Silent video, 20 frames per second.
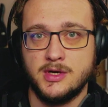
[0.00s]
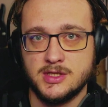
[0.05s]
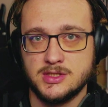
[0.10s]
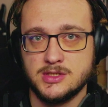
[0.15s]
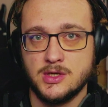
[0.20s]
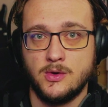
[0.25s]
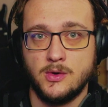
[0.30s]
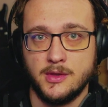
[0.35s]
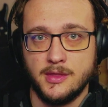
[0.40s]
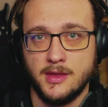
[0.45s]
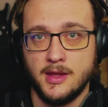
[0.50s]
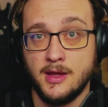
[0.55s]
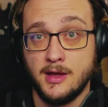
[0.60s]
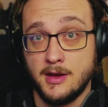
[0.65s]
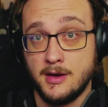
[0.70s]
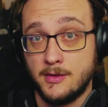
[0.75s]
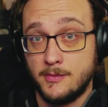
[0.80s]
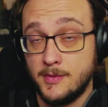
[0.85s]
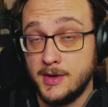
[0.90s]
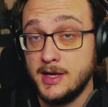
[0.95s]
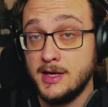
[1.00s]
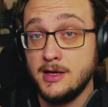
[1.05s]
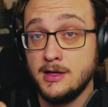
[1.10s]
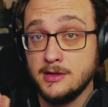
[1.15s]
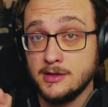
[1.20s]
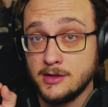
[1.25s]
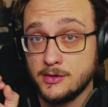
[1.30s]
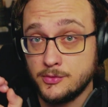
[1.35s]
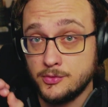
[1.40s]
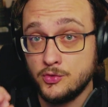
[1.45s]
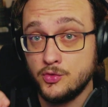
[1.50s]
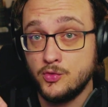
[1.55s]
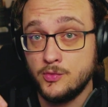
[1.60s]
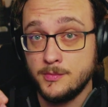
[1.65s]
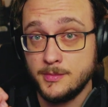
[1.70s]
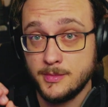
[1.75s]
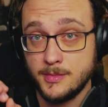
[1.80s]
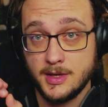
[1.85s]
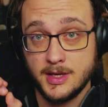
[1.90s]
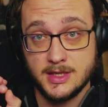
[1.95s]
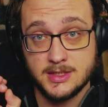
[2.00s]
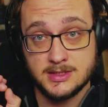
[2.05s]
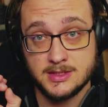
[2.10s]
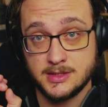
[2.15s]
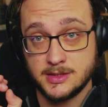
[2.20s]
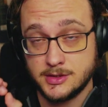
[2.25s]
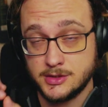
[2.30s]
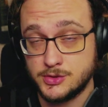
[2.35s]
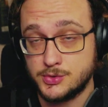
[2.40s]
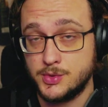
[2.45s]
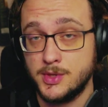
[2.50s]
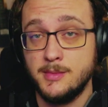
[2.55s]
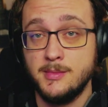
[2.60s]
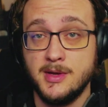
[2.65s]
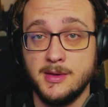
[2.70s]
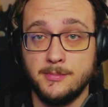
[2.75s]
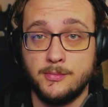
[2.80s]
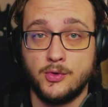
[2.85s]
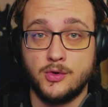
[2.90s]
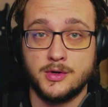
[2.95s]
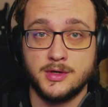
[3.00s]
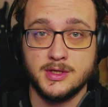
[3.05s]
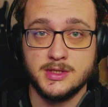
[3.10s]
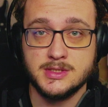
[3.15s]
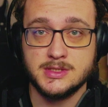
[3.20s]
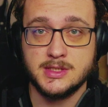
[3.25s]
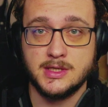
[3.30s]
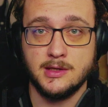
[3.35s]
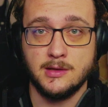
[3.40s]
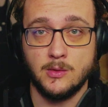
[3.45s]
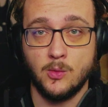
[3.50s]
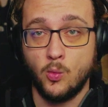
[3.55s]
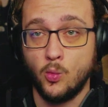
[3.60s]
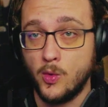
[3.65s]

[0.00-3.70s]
and so on. Reading the room is an extremely important skill,